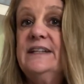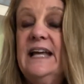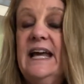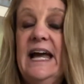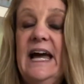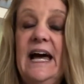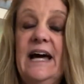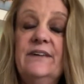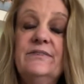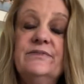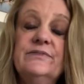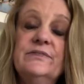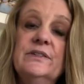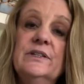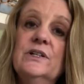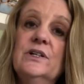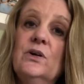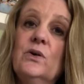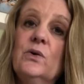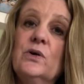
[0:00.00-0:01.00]
half
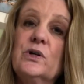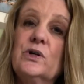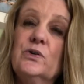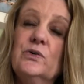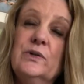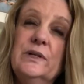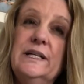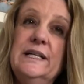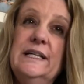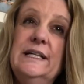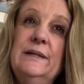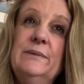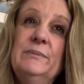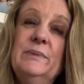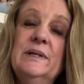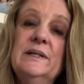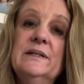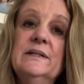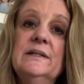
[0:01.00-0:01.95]
or cream.